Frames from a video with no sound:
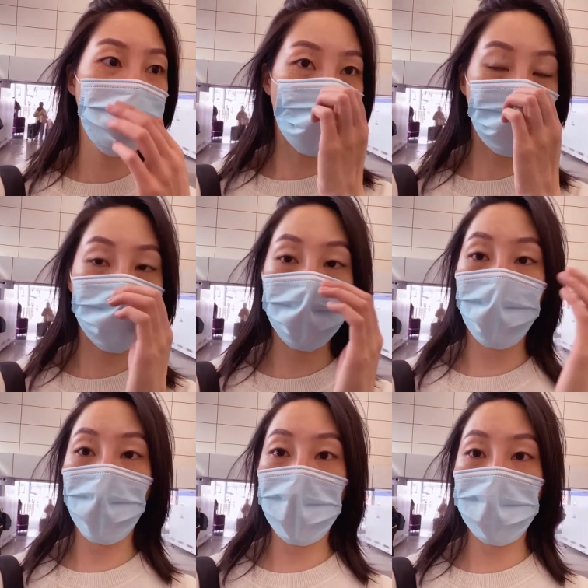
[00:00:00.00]
people are
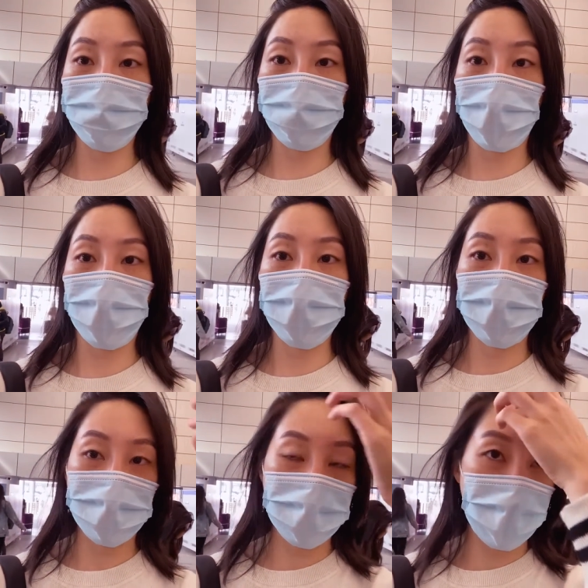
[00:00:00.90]
not waiting for
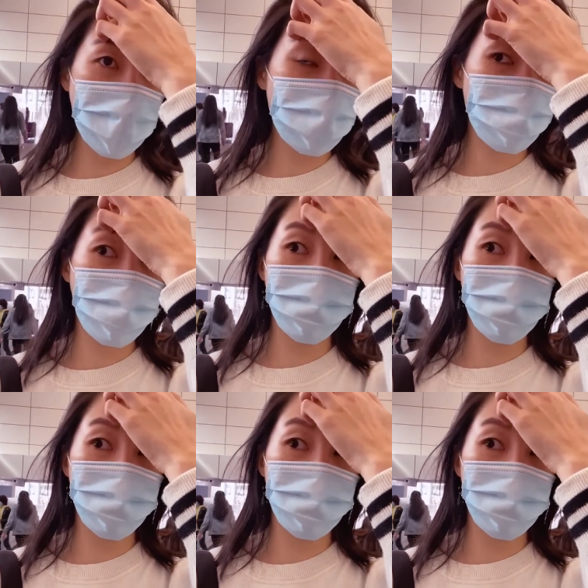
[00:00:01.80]
quarantine to end.